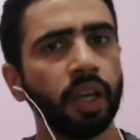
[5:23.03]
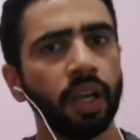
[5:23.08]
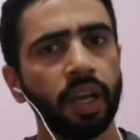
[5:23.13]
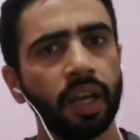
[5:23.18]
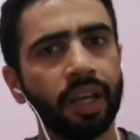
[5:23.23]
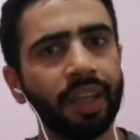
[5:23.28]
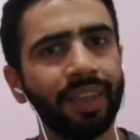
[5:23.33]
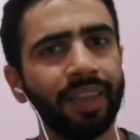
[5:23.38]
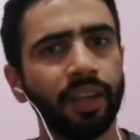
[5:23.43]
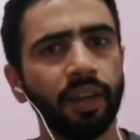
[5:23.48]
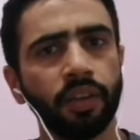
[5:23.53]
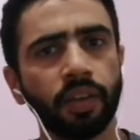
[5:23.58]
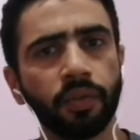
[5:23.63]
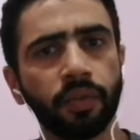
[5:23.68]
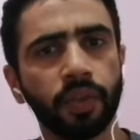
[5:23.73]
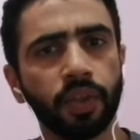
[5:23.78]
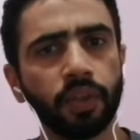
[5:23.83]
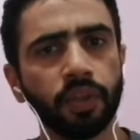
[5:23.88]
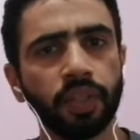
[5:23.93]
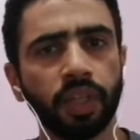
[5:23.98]
and the other
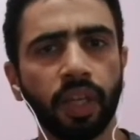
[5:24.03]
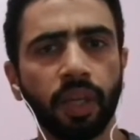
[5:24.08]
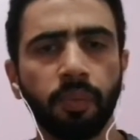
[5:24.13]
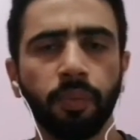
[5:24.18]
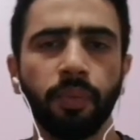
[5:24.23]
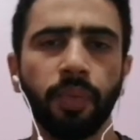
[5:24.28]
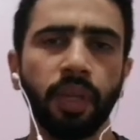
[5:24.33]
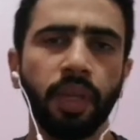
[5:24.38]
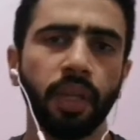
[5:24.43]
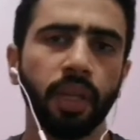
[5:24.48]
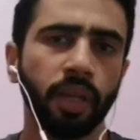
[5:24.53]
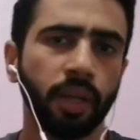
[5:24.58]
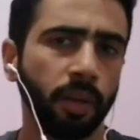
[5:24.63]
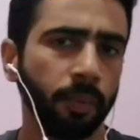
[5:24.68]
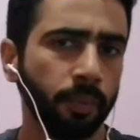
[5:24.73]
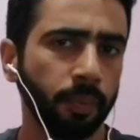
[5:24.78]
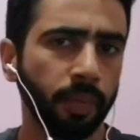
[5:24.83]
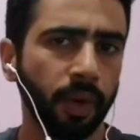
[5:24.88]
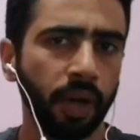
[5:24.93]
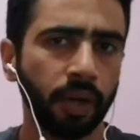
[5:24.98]
views can be in the
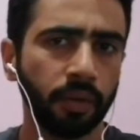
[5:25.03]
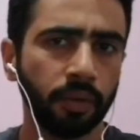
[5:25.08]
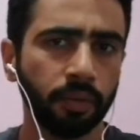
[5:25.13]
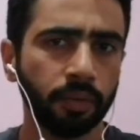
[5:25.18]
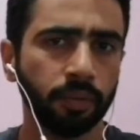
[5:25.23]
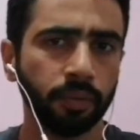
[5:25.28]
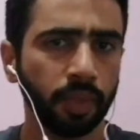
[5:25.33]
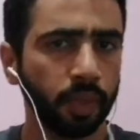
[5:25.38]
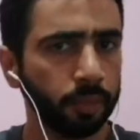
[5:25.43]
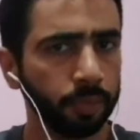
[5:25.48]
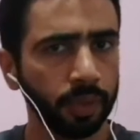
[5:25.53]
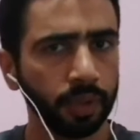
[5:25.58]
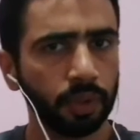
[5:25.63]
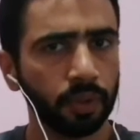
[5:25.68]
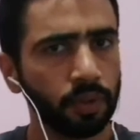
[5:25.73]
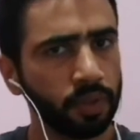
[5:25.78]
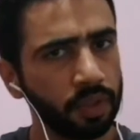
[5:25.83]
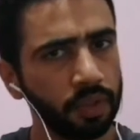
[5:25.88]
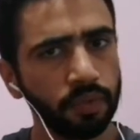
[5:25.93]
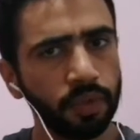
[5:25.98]
bottom
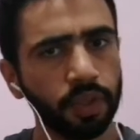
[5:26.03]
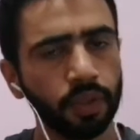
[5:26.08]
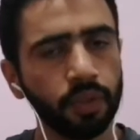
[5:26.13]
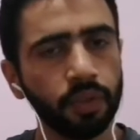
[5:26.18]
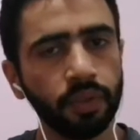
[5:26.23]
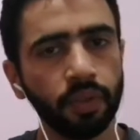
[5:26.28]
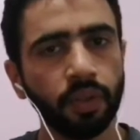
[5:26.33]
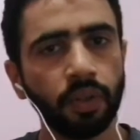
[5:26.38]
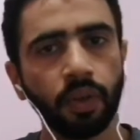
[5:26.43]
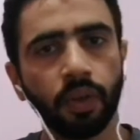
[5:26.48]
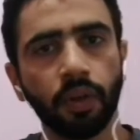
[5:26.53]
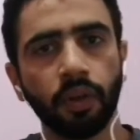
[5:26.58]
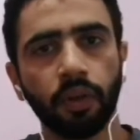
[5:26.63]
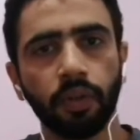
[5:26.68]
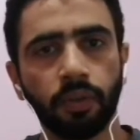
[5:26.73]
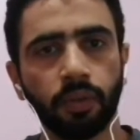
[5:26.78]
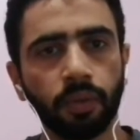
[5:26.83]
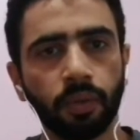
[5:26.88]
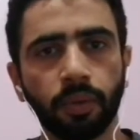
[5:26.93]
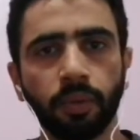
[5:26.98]
below the views,
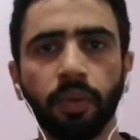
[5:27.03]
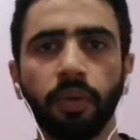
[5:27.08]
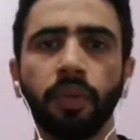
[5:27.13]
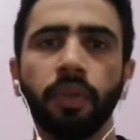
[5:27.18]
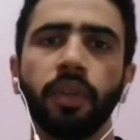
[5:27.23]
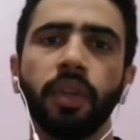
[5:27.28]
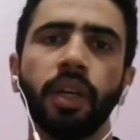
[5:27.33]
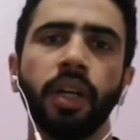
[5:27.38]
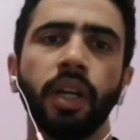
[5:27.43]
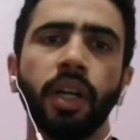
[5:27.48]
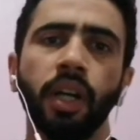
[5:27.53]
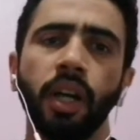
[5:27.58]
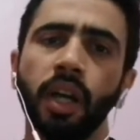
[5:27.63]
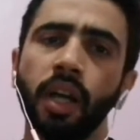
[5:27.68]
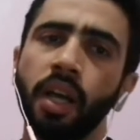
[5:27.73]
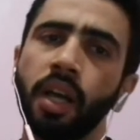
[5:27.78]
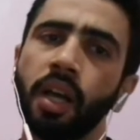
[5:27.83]
or to the